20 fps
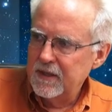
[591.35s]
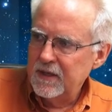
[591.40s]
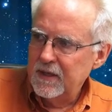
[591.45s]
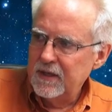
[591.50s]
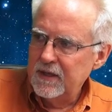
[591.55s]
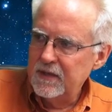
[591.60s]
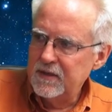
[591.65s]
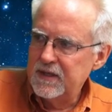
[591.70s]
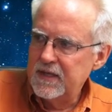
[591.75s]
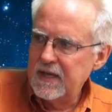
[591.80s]

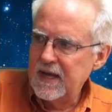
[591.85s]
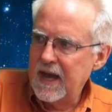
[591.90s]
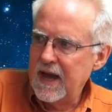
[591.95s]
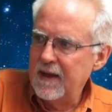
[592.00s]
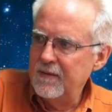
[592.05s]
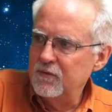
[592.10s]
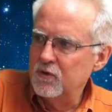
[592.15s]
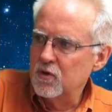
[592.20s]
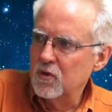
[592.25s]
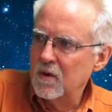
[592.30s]
You see,
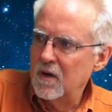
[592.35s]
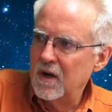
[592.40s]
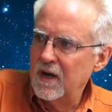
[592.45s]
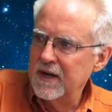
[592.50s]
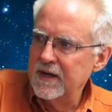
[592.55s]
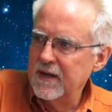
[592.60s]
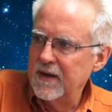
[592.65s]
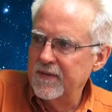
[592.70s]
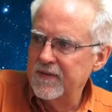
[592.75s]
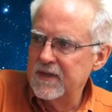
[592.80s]
I'm
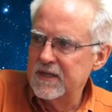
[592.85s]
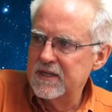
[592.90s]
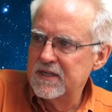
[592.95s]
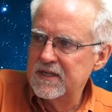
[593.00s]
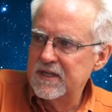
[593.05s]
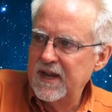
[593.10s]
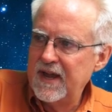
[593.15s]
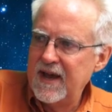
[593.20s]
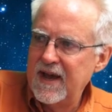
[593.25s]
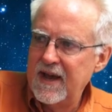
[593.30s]
drawing on this
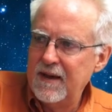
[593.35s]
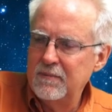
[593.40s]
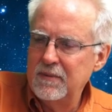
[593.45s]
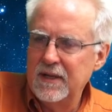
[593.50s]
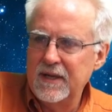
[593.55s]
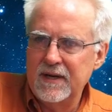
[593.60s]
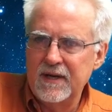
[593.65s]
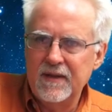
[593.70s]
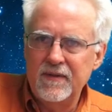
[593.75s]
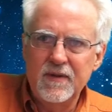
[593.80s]

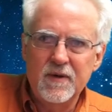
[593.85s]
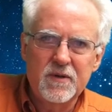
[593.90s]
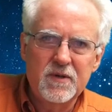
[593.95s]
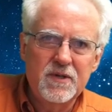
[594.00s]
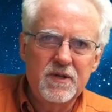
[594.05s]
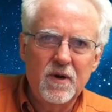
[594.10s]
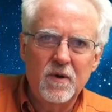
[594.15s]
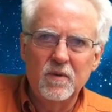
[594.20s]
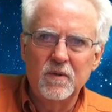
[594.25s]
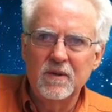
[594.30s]
tablet and there's
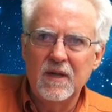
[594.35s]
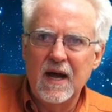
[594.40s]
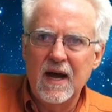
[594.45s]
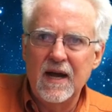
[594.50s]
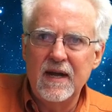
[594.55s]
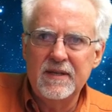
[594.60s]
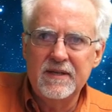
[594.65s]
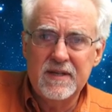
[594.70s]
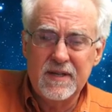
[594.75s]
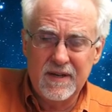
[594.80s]
no
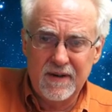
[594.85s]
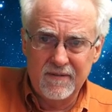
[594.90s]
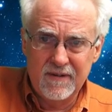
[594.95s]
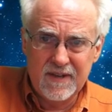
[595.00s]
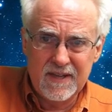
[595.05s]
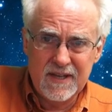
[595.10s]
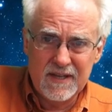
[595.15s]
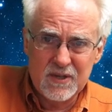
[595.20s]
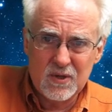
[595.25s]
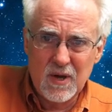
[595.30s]
lines and
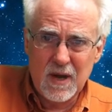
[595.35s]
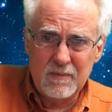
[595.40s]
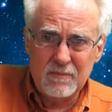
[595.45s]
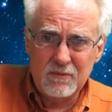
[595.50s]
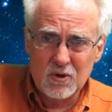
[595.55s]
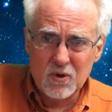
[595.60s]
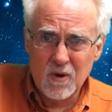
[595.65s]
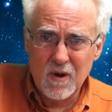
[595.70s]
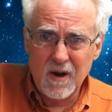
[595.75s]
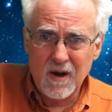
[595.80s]
everything, so I'm
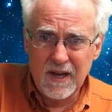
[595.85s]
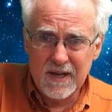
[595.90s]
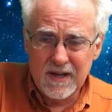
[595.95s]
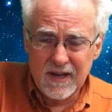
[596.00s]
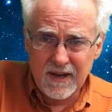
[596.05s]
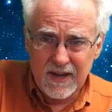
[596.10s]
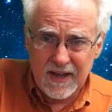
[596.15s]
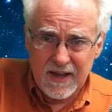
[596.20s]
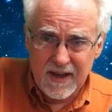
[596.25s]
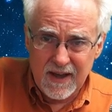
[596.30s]
drawing
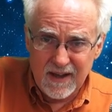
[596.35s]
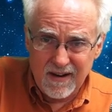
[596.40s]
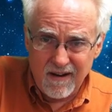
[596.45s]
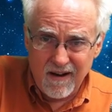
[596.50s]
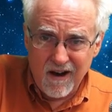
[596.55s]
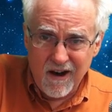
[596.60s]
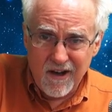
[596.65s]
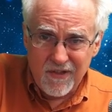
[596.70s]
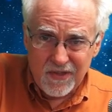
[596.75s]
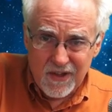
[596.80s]

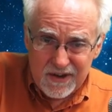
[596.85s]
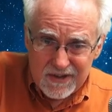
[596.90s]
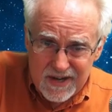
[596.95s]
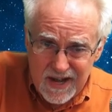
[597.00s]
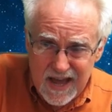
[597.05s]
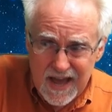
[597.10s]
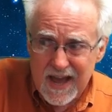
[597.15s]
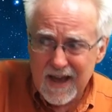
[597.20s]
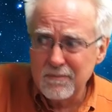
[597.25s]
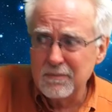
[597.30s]
on the
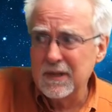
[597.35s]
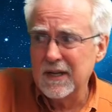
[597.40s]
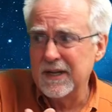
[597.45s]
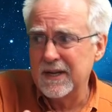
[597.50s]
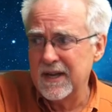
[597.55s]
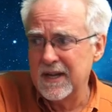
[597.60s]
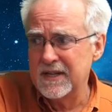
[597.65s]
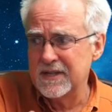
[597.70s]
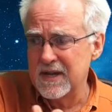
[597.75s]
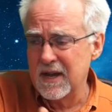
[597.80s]
tablet
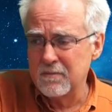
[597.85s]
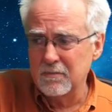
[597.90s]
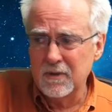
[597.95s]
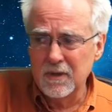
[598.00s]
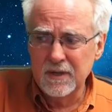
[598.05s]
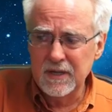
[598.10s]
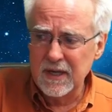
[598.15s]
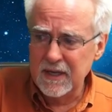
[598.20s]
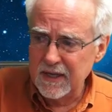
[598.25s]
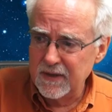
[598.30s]
as I'm
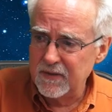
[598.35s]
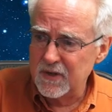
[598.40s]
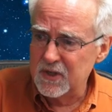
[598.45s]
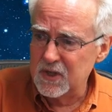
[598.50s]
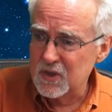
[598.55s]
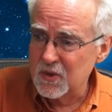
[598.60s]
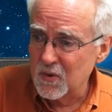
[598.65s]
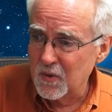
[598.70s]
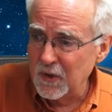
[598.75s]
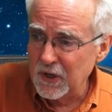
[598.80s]
looking at the
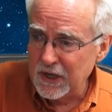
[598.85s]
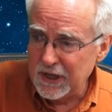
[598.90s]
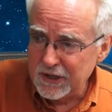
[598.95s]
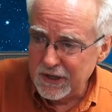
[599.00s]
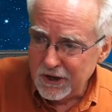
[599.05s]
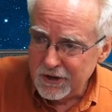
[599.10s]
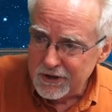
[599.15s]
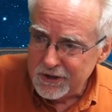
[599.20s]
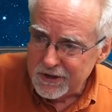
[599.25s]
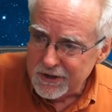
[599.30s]
screen.
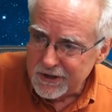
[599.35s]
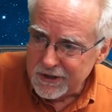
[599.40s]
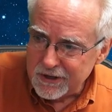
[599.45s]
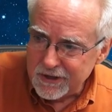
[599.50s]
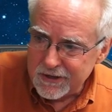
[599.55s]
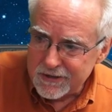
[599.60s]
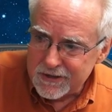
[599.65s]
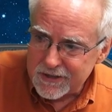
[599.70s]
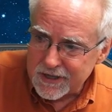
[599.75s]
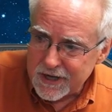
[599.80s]

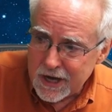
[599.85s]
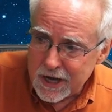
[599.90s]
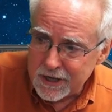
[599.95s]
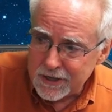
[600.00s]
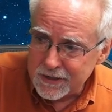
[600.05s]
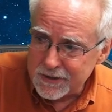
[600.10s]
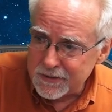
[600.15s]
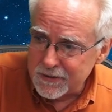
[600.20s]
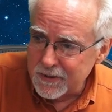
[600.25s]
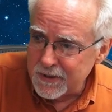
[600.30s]
It's kind
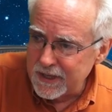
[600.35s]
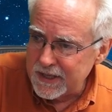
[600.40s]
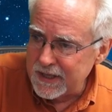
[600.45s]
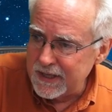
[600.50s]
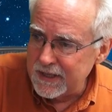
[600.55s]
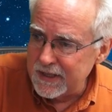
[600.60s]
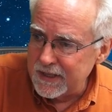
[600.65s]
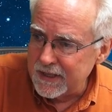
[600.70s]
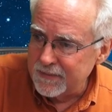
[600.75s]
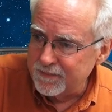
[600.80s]
of
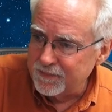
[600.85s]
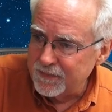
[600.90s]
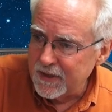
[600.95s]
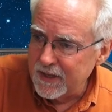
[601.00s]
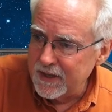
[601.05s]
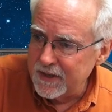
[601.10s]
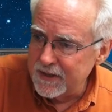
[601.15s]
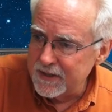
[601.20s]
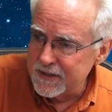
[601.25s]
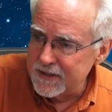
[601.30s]
tricky.
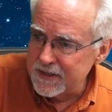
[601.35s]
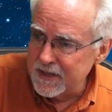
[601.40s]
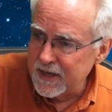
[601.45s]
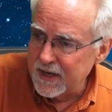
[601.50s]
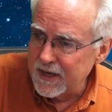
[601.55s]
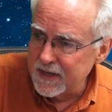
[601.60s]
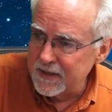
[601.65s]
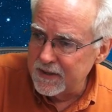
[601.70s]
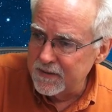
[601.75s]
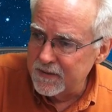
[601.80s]
It is
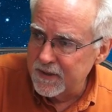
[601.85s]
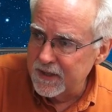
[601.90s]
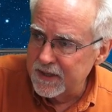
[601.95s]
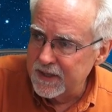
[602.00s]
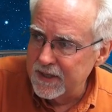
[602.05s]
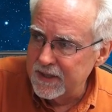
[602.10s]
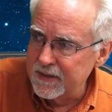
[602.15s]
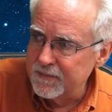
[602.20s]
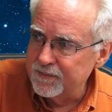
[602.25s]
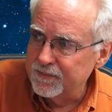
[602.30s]
kind of
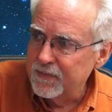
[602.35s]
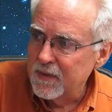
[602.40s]
tricky.